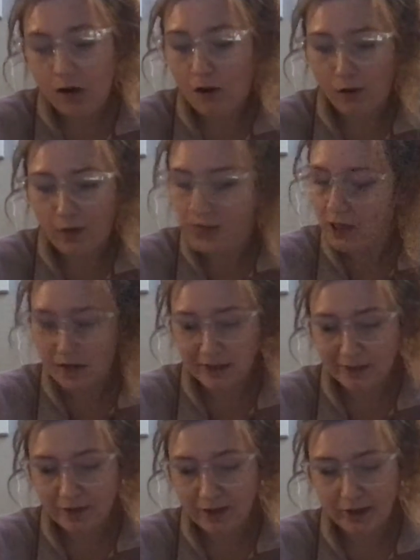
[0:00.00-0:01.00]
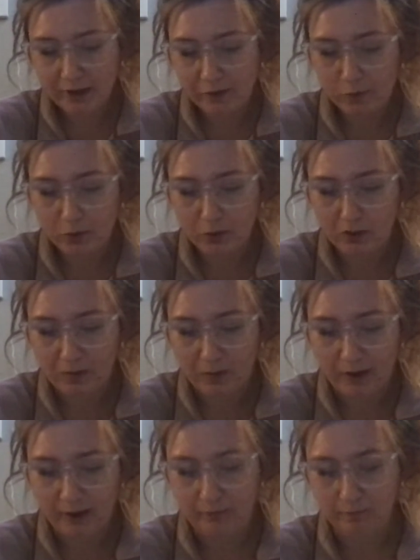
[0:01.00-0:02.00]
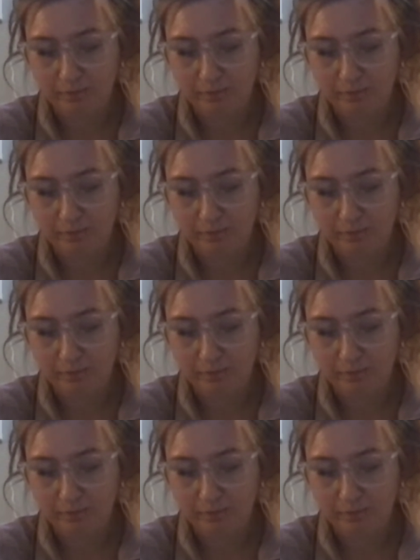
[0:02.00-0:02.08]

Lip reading: all thoughts vanished from Dune's mind.